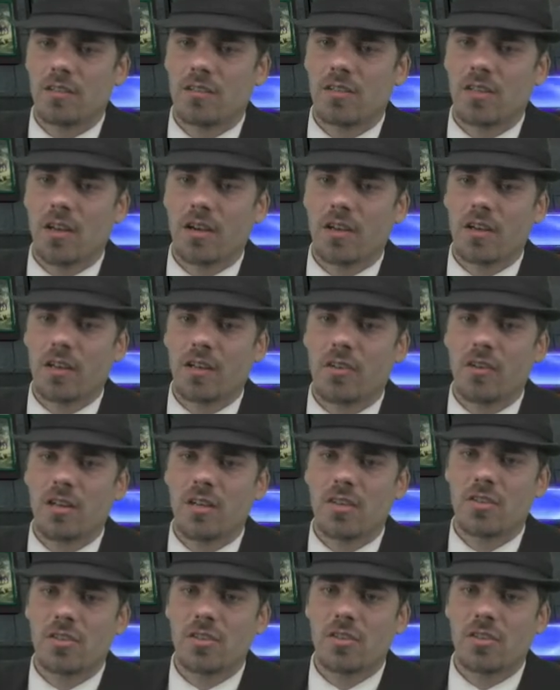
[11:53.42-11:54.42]
Target a
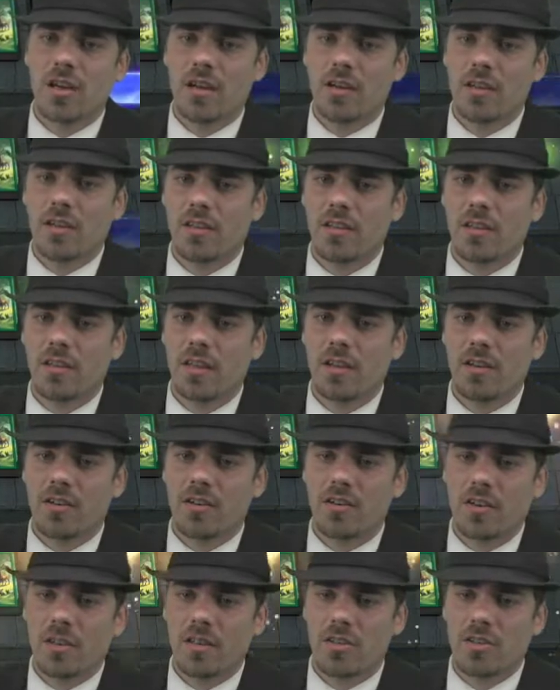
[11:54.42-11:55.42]
creature, target their
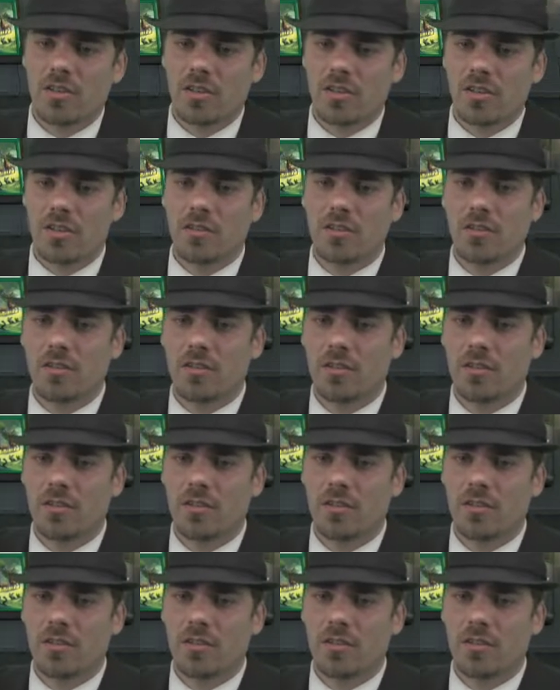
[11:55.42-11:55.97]
creature.